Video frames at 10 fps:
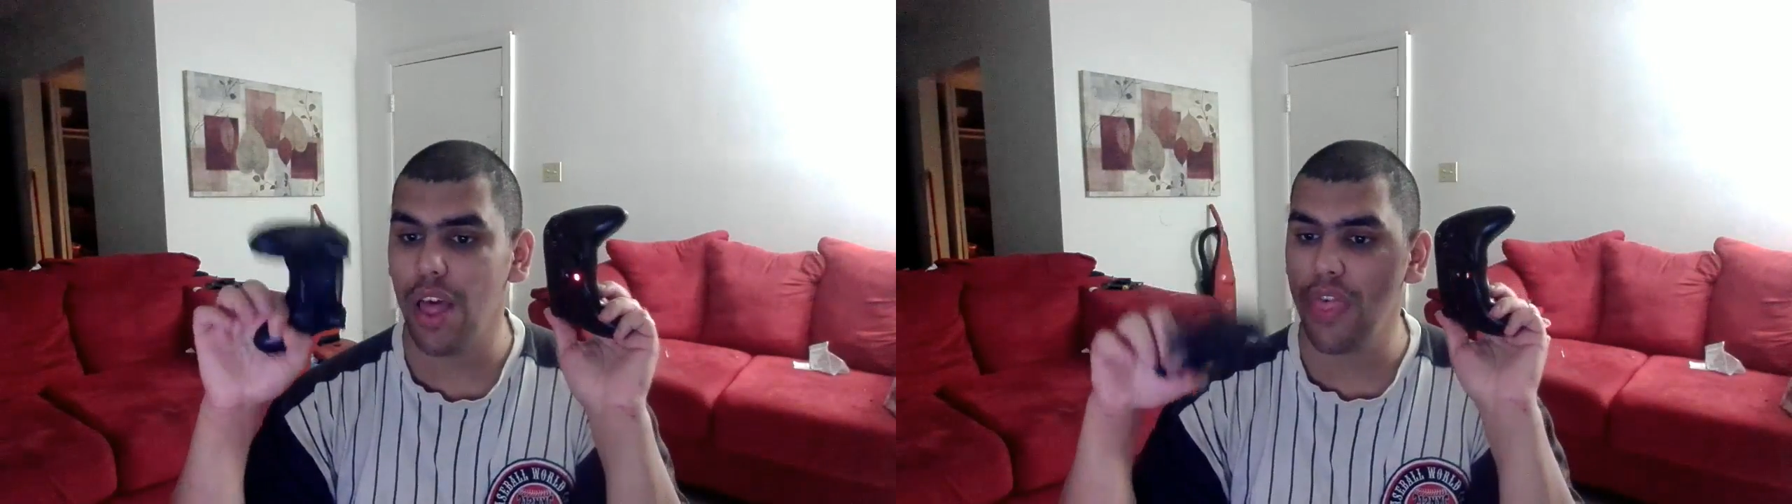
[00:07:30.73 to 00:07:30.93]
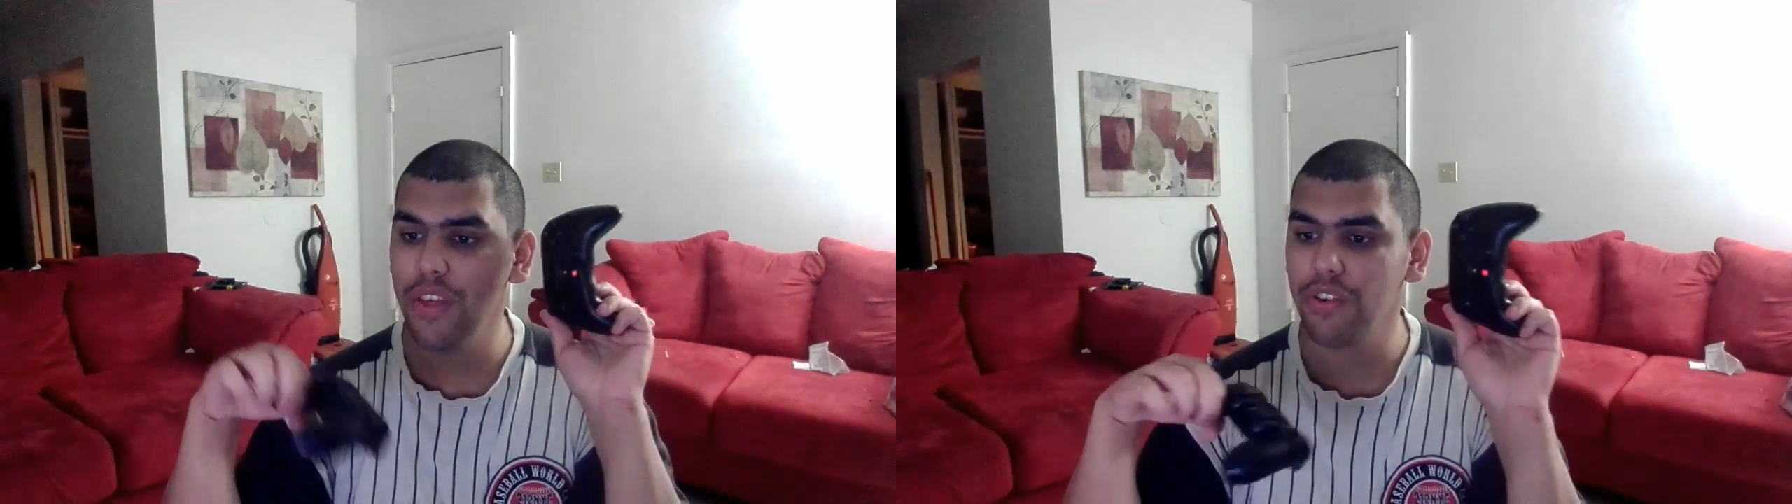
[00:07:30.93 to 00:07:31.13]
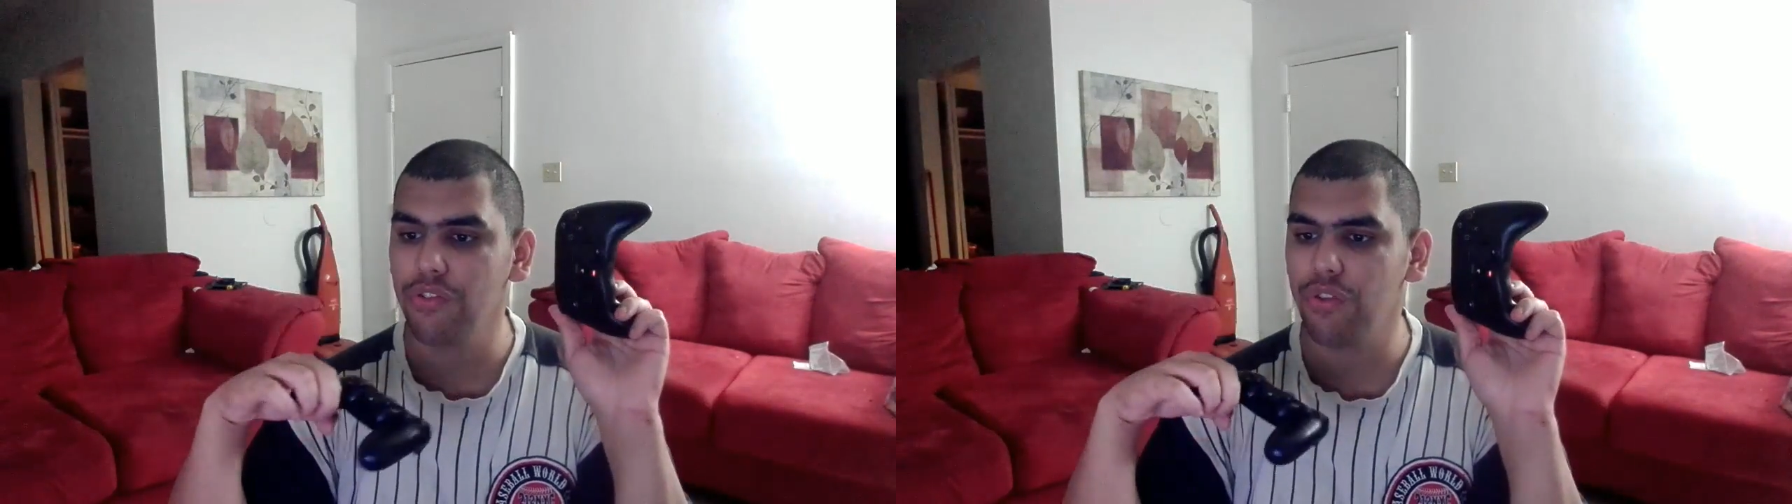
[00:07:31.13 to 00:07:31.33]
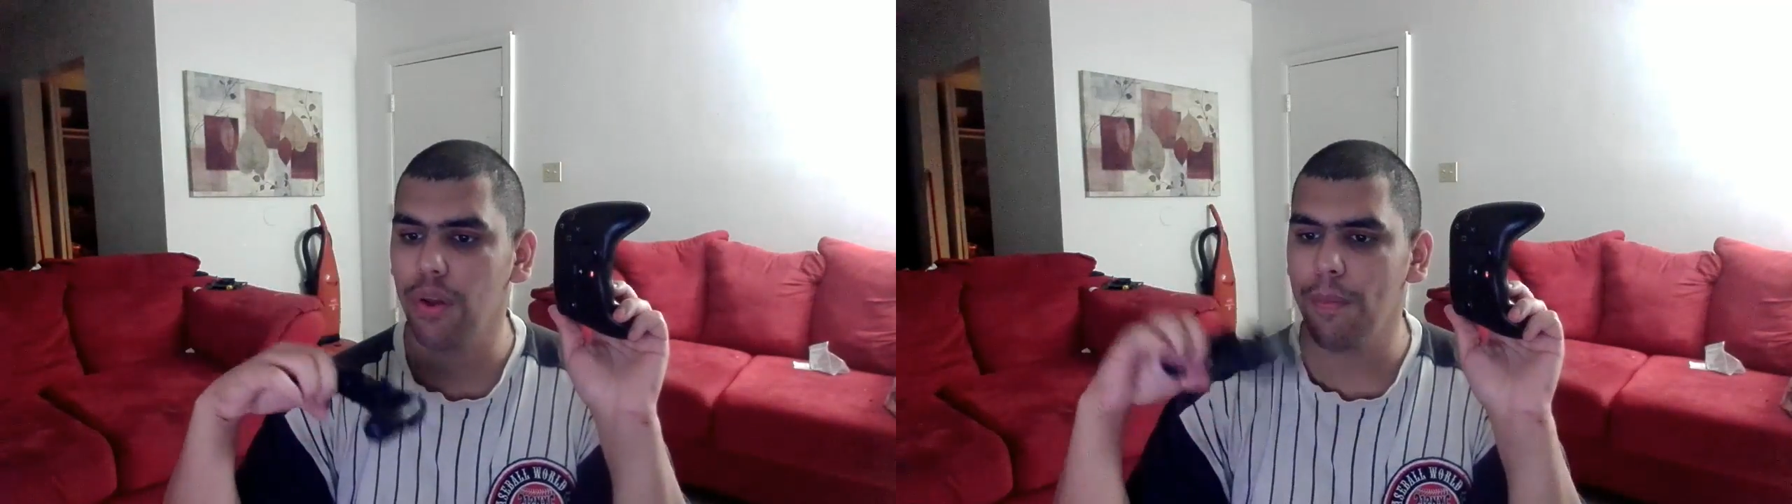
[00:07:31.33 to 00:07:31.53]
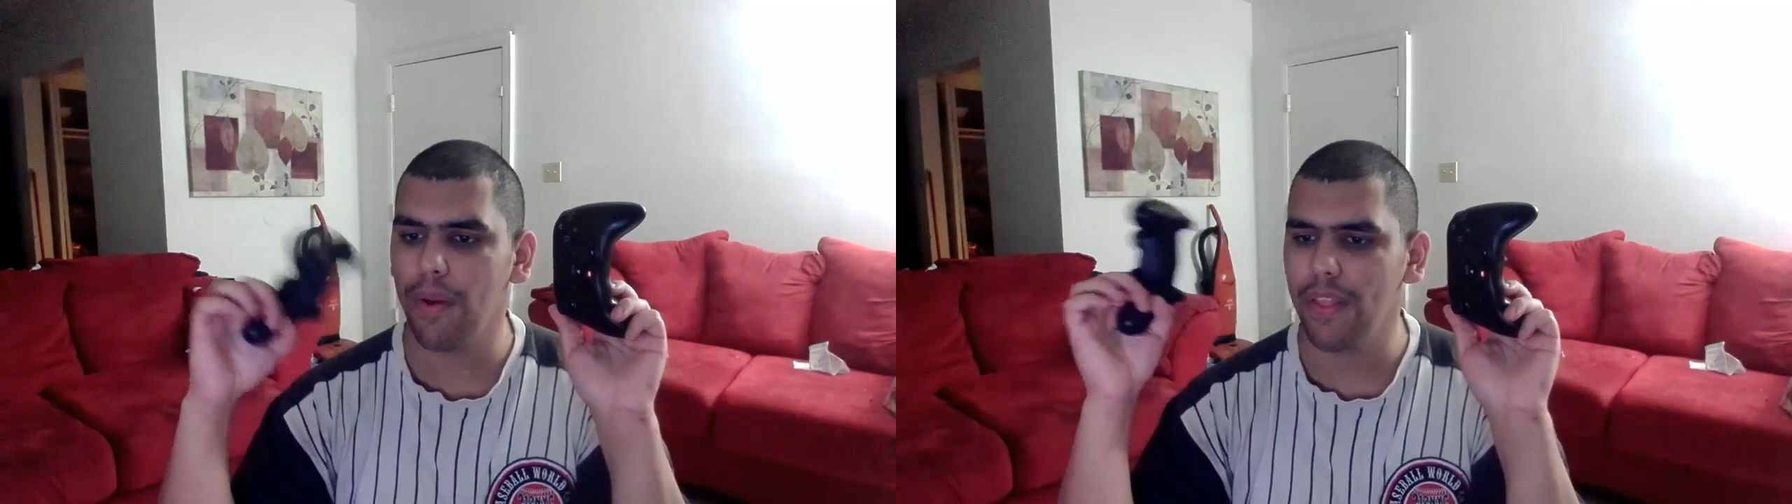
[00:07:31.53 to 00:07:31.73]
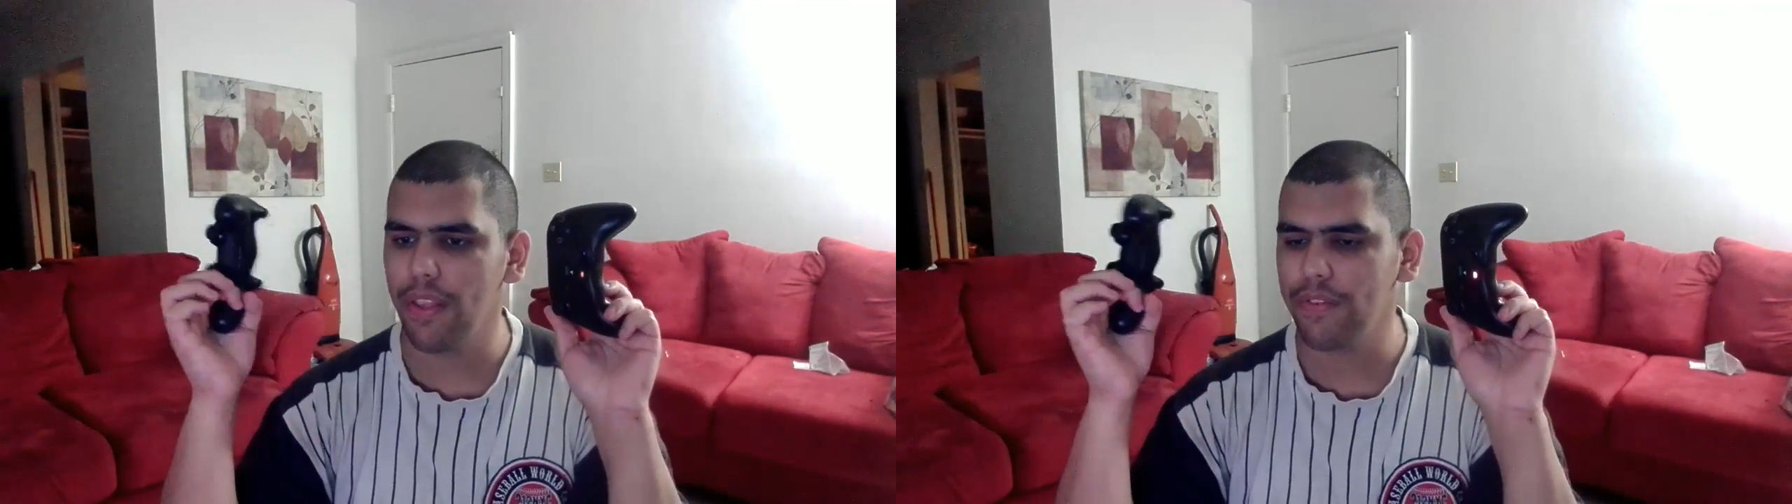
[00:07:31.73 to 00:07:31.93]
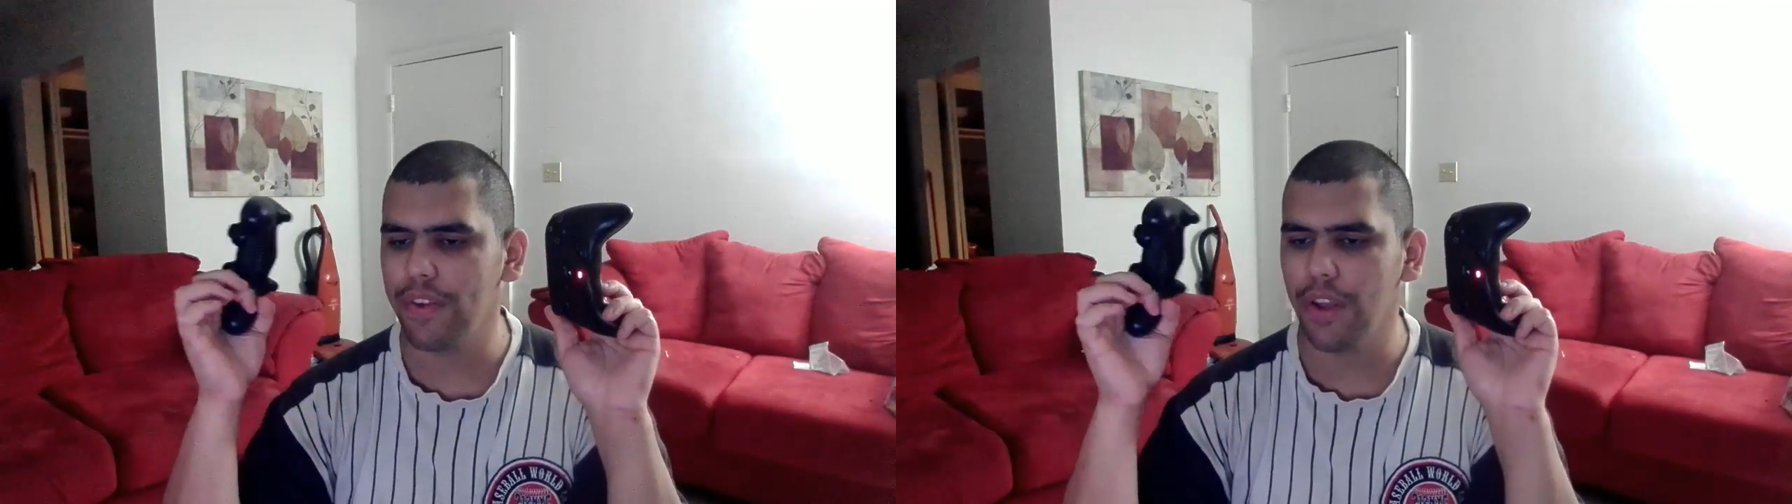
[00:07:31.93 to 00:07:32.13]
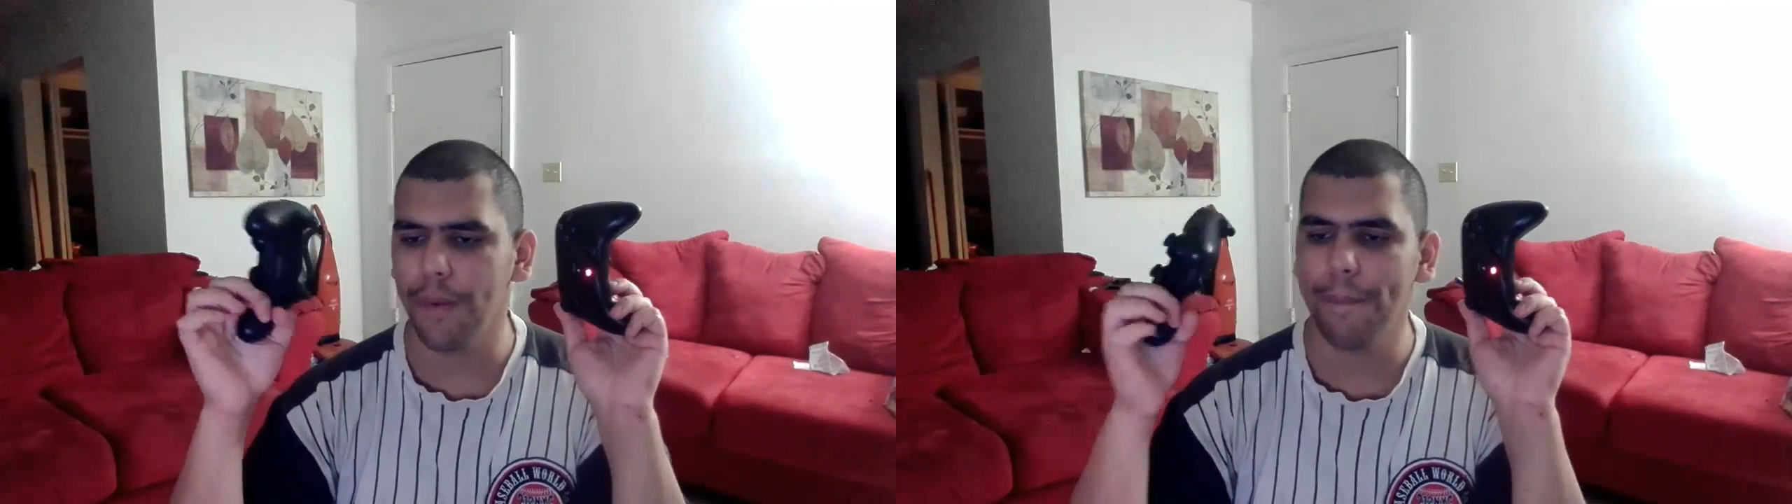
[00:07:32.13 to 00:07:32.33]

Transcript: this controller more than this video.